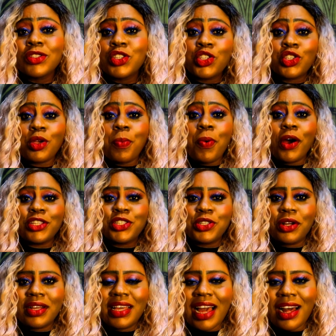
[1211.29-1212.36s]
Support
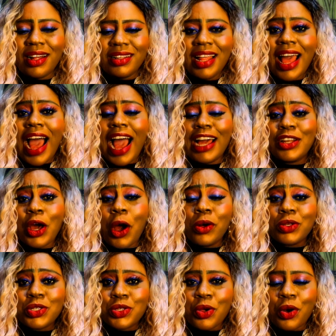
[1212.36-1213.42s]
your girl, and
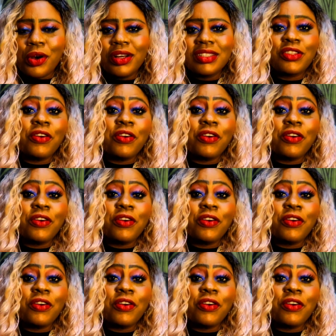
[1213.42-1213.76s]
also